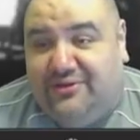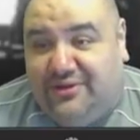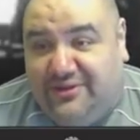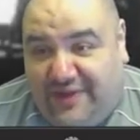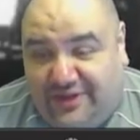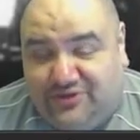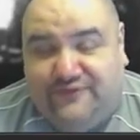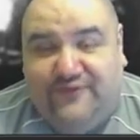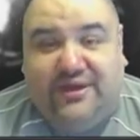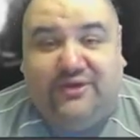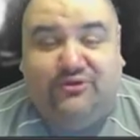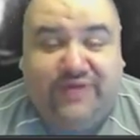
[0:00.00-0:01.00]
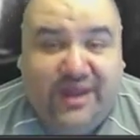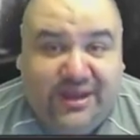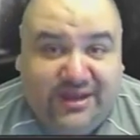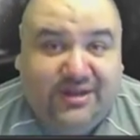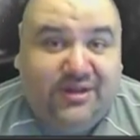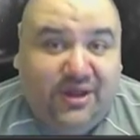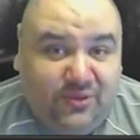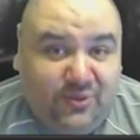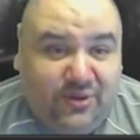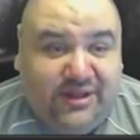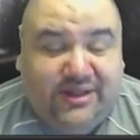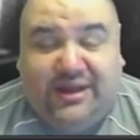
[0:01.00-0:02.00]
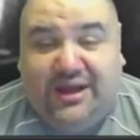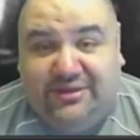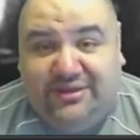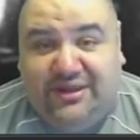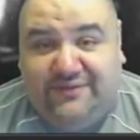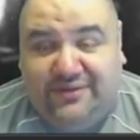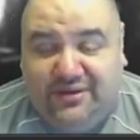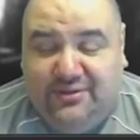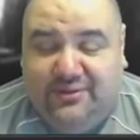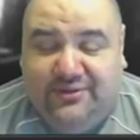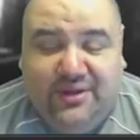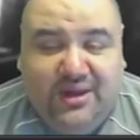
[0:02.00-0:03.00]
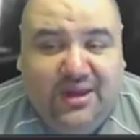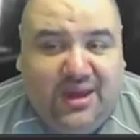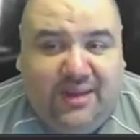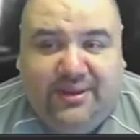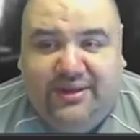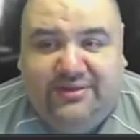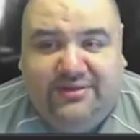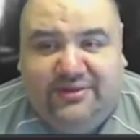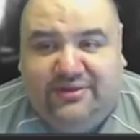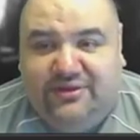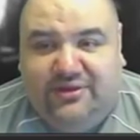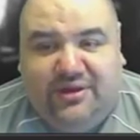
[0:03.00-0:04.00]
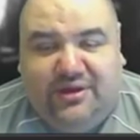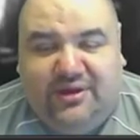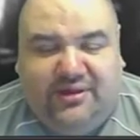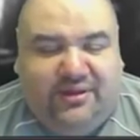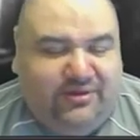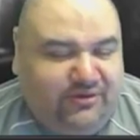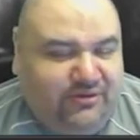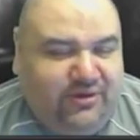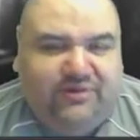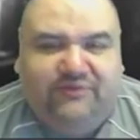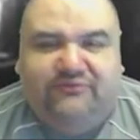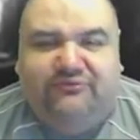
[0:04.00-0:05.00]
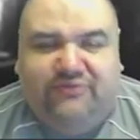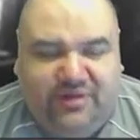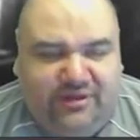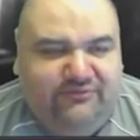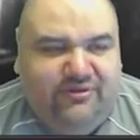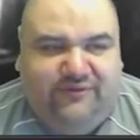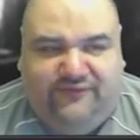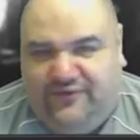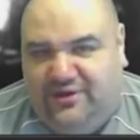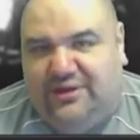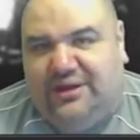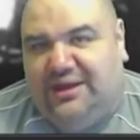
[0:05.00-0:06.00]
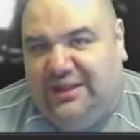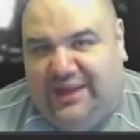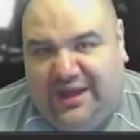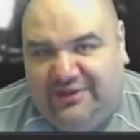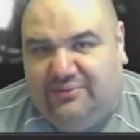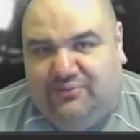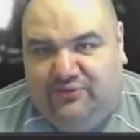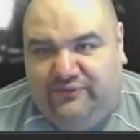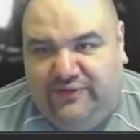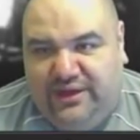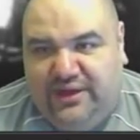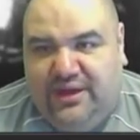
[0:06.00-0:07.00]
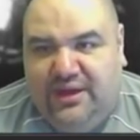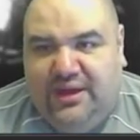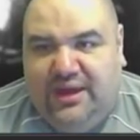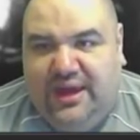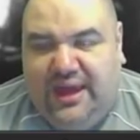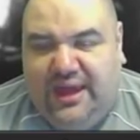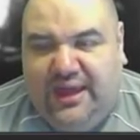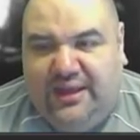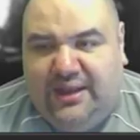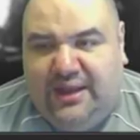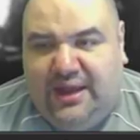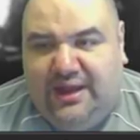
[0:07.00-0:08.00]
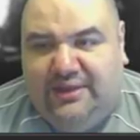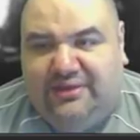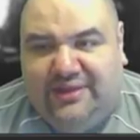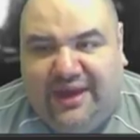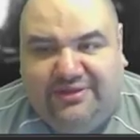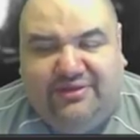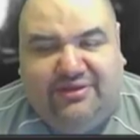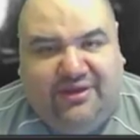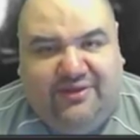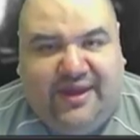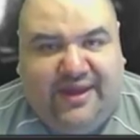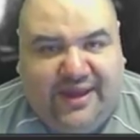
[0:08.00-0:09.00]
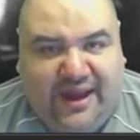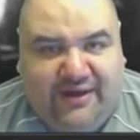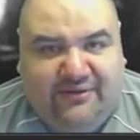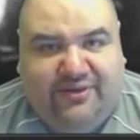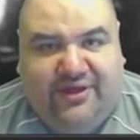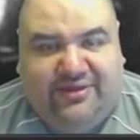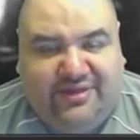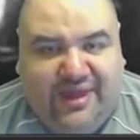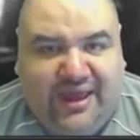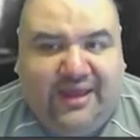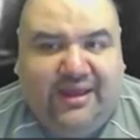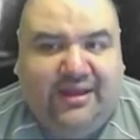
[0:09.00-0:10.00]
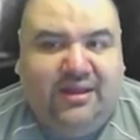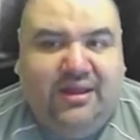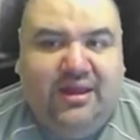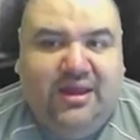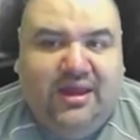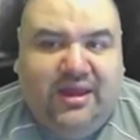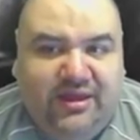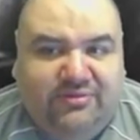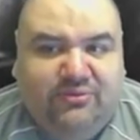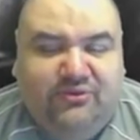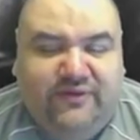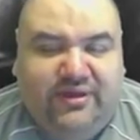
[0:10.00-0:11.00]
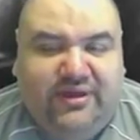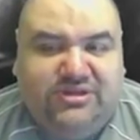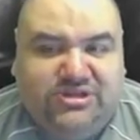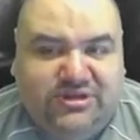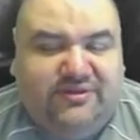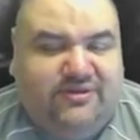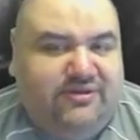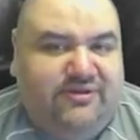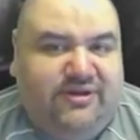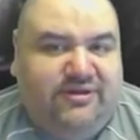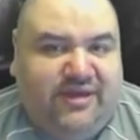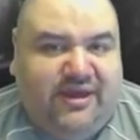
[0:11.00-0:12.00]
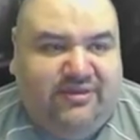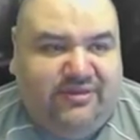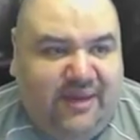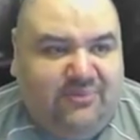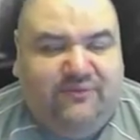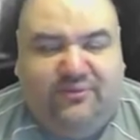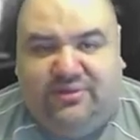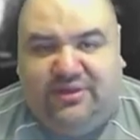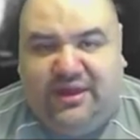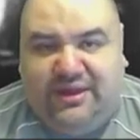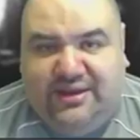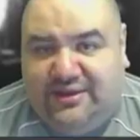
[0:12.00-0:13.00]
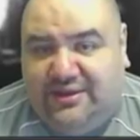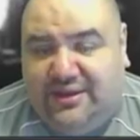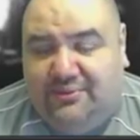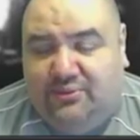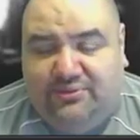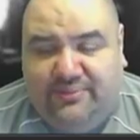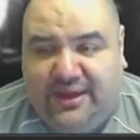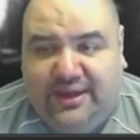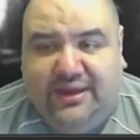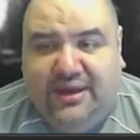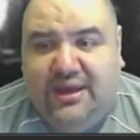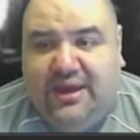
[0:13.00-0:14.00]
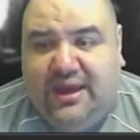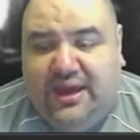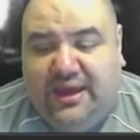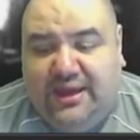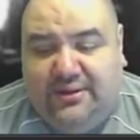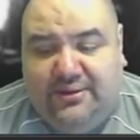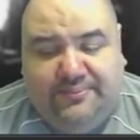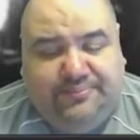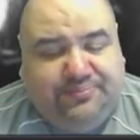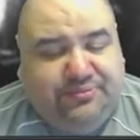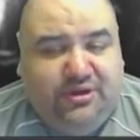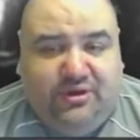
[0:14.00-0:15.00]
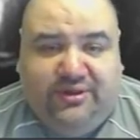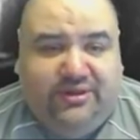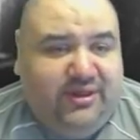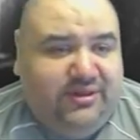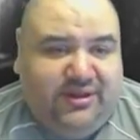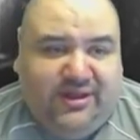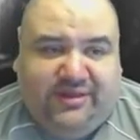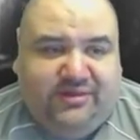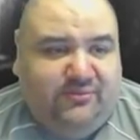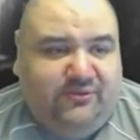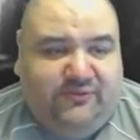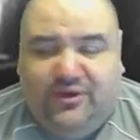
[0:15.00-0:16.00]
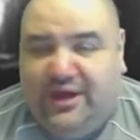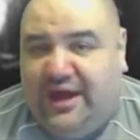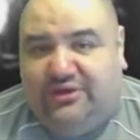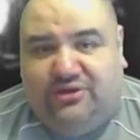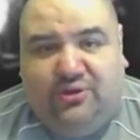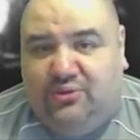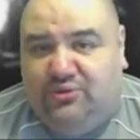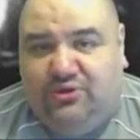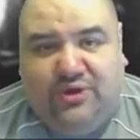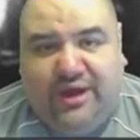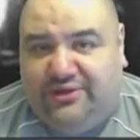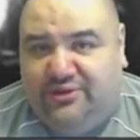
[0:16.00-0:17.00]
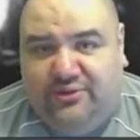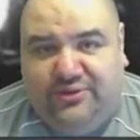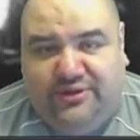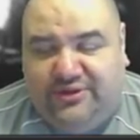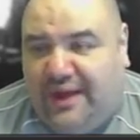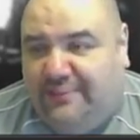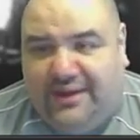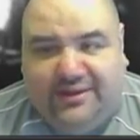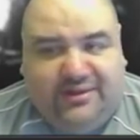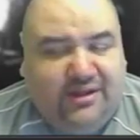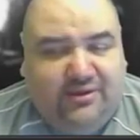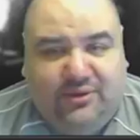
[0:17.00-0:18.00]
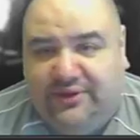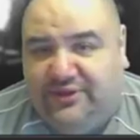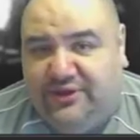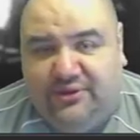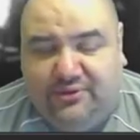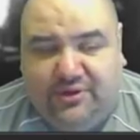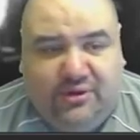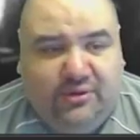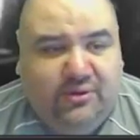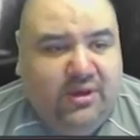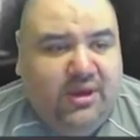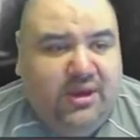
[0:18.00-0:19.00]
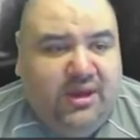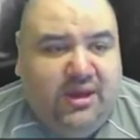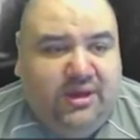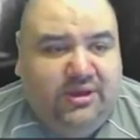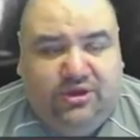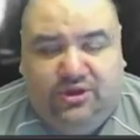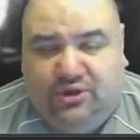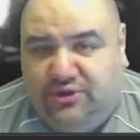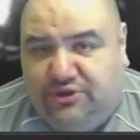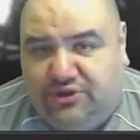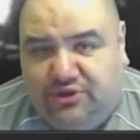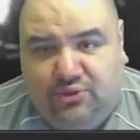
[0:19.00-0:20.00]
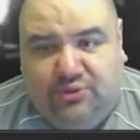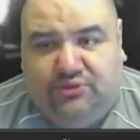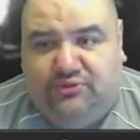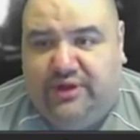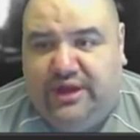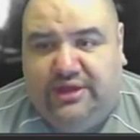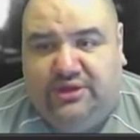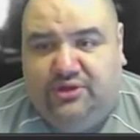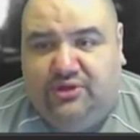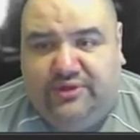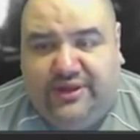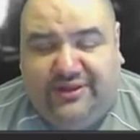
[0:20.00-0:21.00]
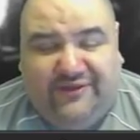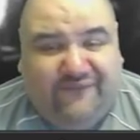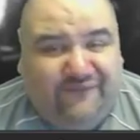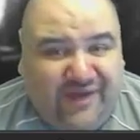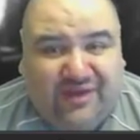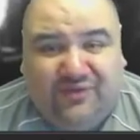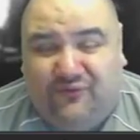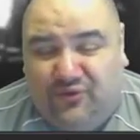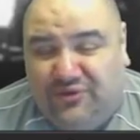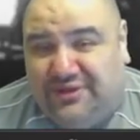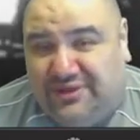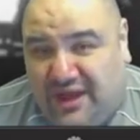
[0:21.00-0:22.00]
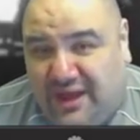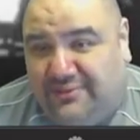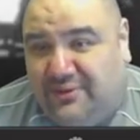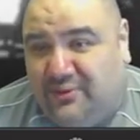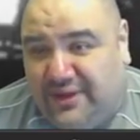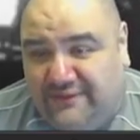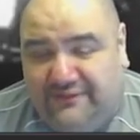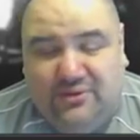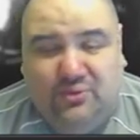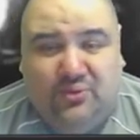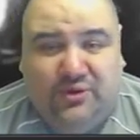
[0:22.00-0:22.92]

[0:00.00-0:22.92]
catastrophe created another one that they constantly have to deal with. I mean, it's a really, really fun classic movie, and it's nice to see that Gareth has taken his movie just as serious as that movie was taken at the time it was made. And it's a classic movie. You guys know this. I'm not telling you anything you don't know. You know the suit was great. You know that the effects for the time they were given